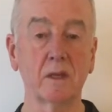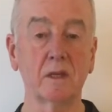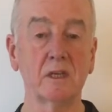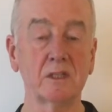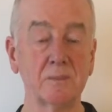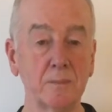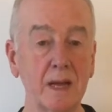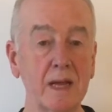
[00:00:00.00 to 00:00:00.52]

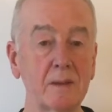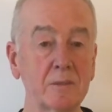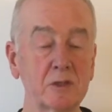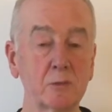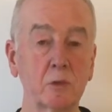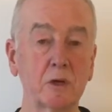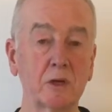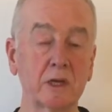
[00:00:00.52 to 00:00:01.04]
His mum
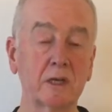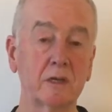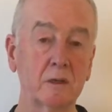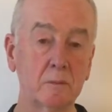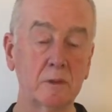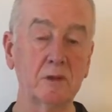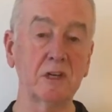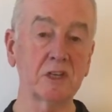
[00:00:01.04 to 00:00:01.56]
is working in a
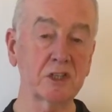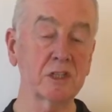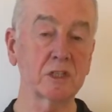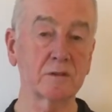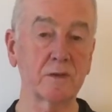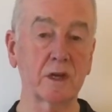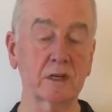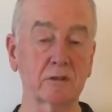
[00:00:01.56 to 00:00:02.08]

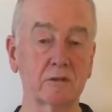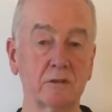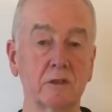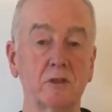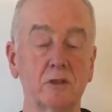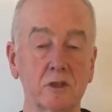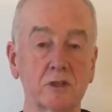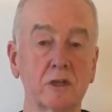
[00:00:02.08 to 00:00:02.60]
munitions factory
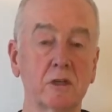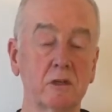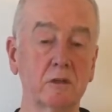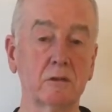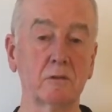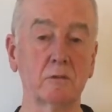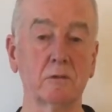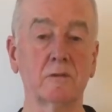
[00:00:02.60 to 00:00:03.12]
just
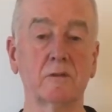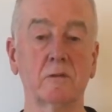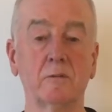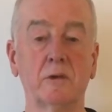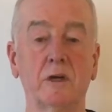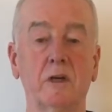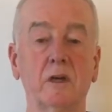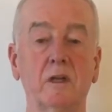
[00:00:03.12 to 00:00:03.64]
along the road from
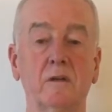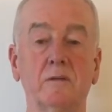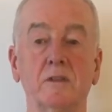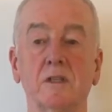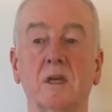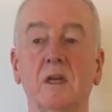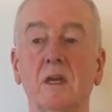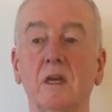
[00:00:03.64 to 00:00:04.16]
where he lives.
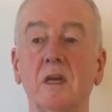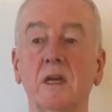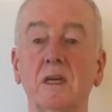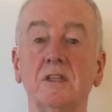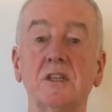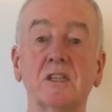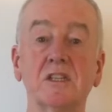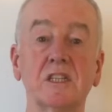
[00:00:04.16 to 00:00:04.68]

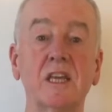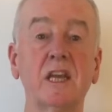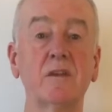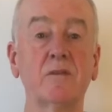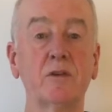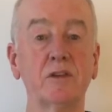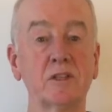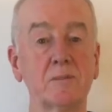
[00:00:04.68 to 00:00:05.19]
He's as scared
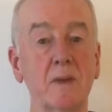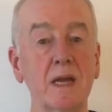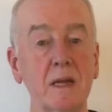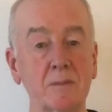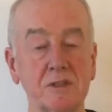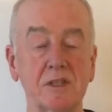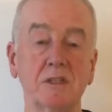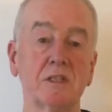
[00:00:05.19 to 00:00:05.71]
for his mum
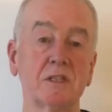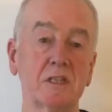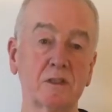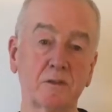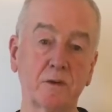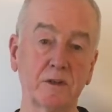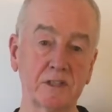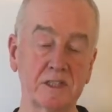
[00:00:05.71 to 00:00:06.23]
as he is
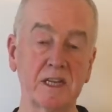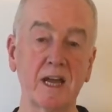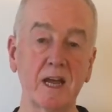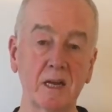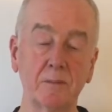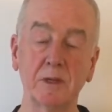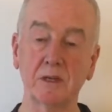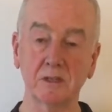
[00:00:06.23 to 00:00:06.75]
for his
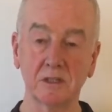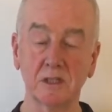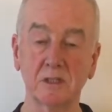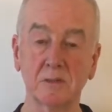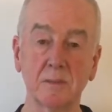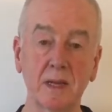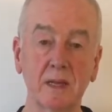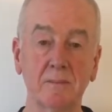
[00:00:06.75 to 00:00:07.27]
dad because
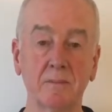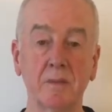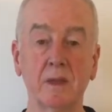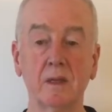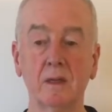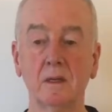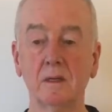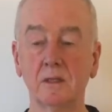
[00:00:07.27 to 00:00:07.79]
his mum
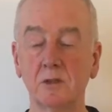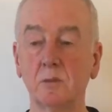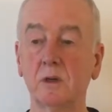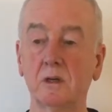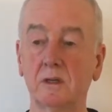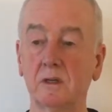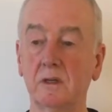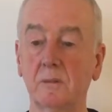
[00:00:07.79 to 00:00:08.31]
is
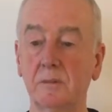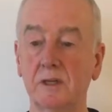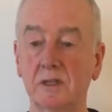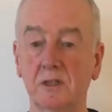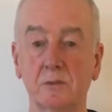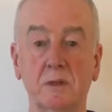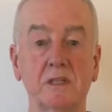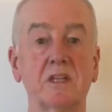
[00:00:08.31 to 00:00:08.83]
working in a
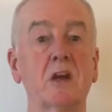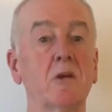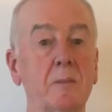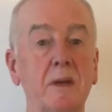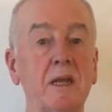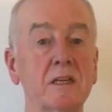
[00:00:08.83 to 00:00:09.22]
place where terrible